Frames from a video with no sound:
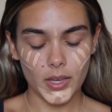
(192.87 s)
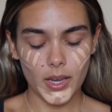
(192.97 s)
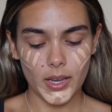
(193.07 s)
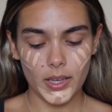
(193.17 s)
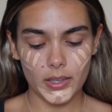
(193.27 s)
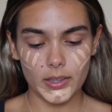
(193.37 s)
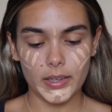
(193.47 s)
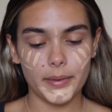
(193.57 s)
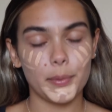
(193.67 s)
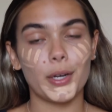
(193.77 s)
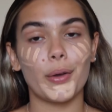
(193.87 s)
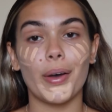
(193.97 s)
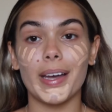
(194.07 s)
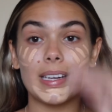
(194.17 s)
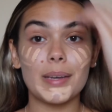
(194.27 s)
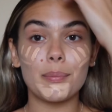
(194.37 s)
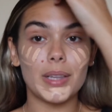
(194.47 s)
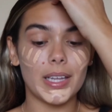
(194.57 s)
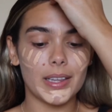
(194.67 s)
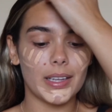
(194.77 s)
And then I'm gonna go ahead and
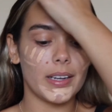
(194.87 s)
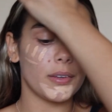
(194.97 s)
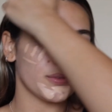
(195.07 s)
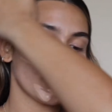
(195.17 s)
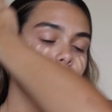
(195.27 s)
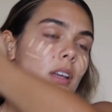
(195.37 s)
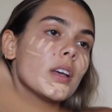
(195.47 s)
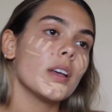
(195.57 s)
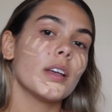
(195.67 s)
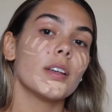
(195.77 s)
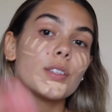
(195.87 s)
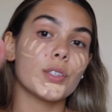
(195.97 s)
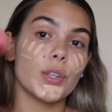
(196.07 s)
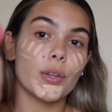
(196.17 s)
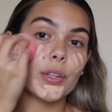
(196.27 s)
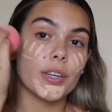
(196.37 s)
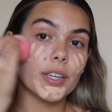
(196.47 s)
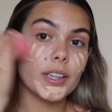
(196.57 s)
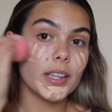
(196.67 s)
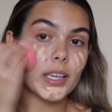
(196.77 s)
blend that out. So the
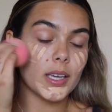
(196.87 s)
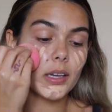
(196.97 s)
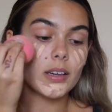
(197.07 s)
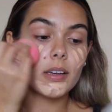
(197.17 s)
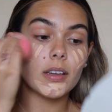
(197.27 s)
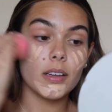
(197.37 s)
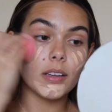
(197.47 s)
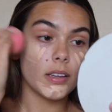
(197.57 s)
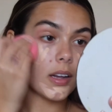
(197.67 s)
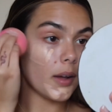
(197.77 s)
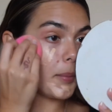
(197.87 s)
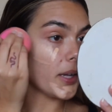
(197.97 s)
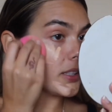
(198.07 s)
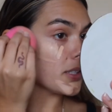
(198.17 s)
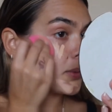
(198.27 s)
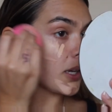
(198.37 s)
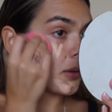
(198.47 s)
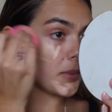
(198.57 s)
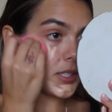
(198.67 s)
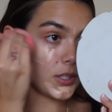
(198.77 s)
good thing about this
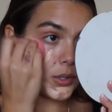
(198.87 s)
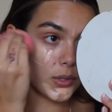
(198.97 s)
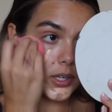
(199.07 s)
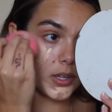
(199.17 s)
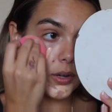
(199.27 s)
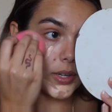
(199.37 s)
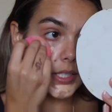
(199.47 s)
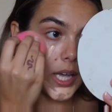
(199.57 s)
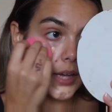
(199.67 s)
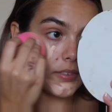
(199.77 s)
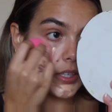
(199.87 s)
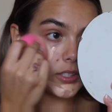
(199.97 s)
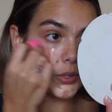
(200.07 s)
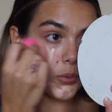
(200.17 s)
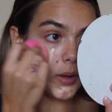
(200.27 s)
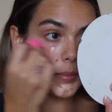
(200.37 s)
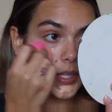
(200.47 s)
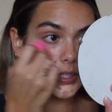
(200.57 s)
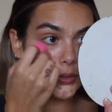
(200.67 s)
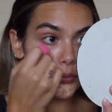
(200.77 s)
makeup is you can go as heavy as you want,
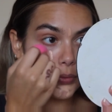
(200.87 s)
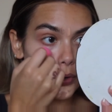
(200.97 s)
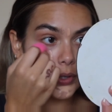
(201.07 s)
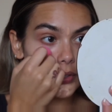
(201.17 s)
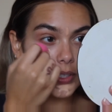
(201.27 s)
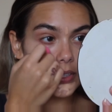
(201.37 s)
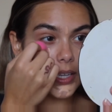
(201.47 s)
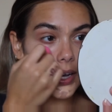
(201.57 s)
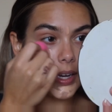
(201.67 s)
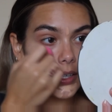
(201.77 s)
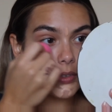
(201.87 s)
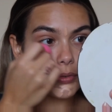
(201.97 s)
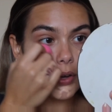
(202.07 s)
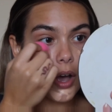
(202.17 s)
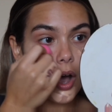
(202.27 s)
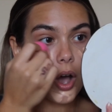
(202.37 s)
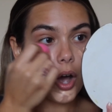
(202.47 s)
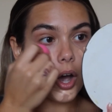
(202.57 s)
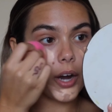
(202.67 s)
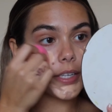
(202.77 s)
because in photos it's kind of
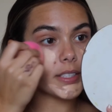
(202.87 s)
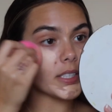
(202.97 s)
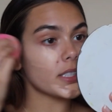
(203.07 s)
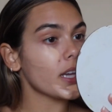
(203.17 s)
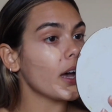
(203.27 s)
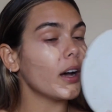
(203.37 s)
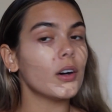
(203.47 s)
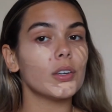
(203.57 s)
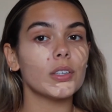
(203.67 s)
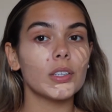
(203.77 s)
hard to tell